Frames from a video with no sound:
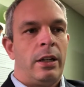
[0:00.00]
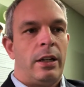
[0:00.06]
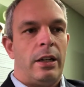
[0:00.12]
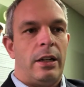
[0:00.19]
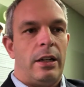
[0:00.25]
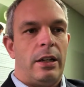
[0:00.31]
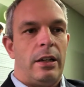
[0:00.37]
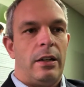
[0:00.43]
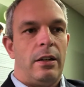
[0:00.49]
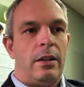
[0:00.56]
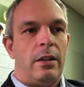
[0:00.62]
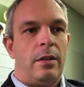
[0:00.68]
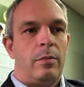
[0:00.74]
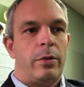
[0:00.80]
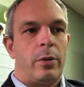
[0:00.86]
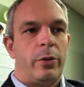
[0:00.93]

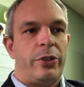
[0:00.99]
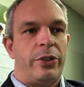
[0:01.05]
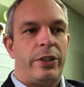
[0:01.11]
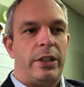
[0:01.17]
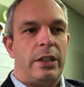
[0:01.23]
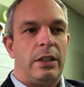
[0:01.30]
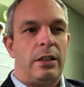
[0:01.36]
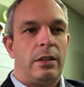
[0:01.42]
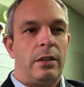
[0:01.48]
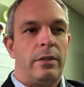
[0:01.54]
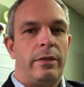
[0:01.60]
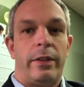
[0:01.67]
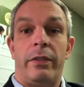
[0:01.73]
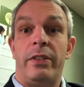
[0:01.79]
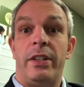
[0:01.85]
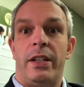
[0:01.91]
approaching
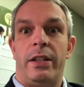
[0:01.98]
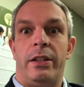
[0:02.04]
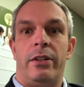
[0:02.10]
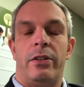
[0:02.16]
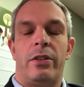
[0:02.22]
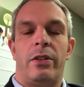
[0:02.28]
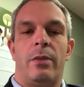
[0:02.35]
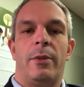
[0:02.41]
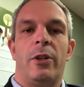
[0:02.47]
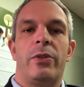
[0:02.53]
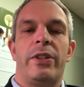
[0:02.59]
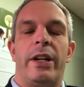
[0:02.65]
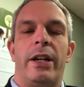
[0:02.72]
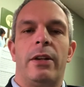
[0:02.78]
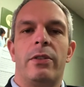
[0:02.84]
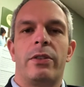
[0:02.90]
15 years
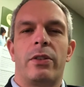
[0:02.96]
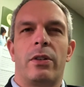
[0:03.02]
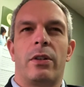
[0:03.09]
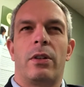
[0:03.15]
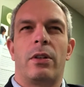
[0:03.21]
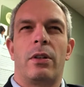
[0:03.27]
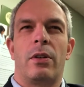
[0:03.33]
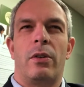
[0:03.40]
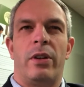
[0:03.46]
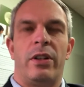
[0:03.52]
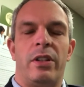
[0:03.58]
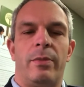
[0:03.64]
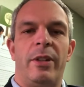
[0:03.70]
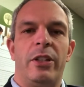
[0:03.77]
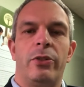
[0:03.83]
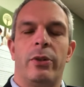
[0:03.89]
almost now, it's going
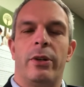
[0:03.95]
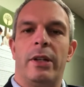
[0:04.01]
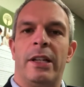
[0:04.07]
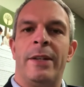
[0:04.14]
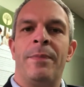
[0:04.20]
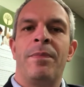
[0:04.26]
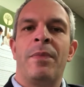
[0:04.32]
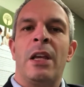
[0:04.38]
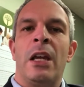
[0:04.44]
to be shortly,